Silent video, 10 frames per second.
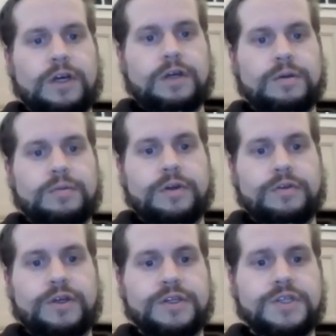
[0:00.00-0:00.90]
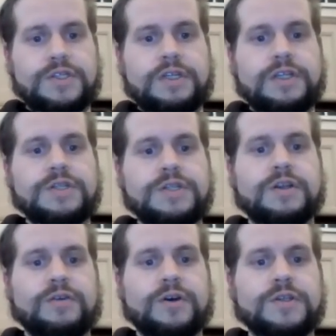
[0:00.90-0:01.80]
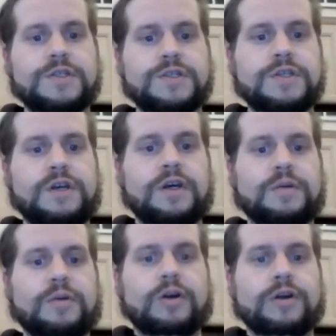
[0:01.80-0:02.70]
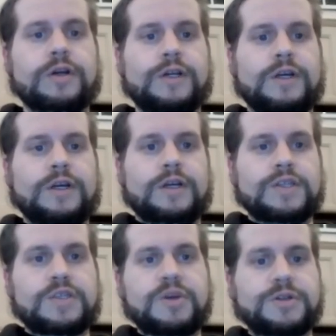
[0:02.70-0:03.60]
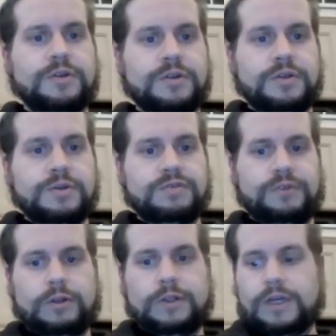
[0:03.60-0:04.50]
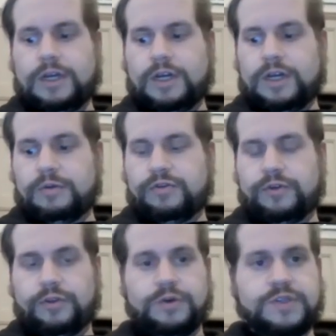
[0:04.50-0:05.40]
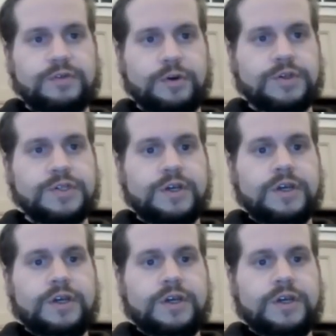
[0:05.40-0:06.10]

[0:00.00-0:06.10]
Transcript: The assisted listening devices are especially useful for those folks